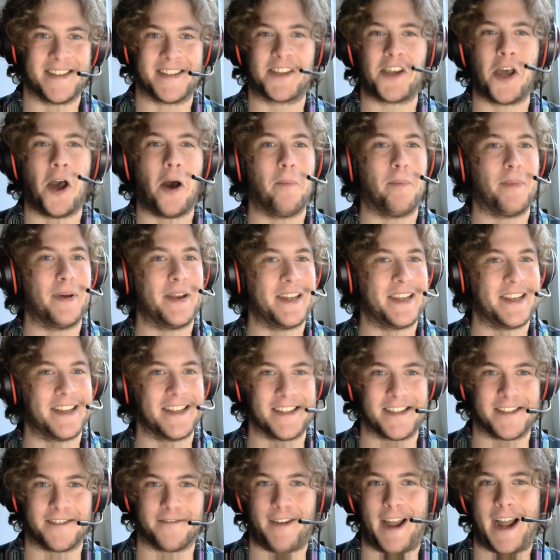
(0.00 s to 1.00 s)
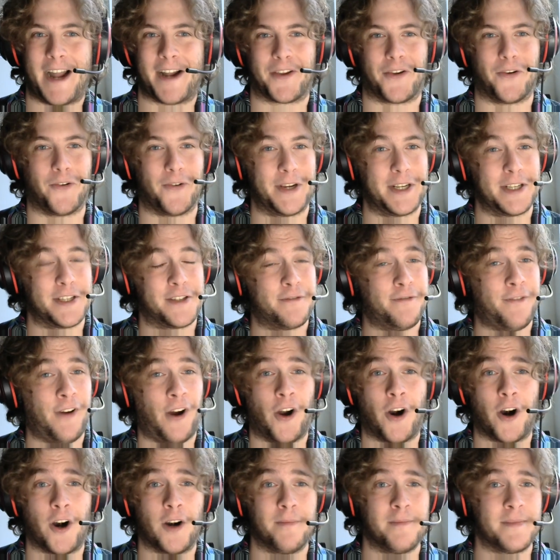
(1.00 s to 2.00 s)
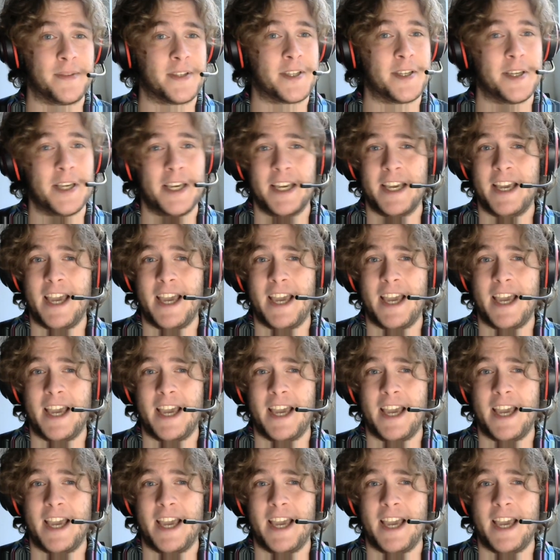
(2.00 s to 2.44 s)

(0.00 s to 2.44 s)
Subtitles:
companies, factories, farms,